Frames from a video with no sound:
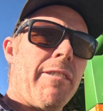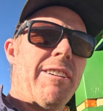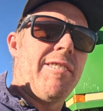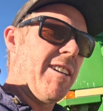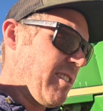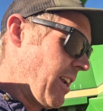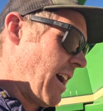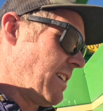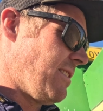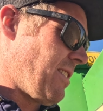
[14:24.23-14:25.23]
grease
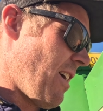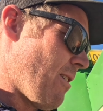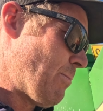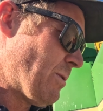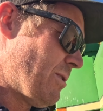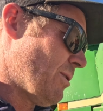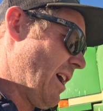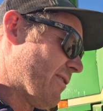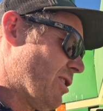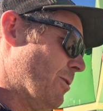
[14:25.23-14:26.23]
yesterday, so I put
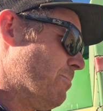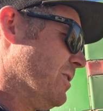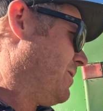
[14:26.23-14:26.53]
2.5 tubes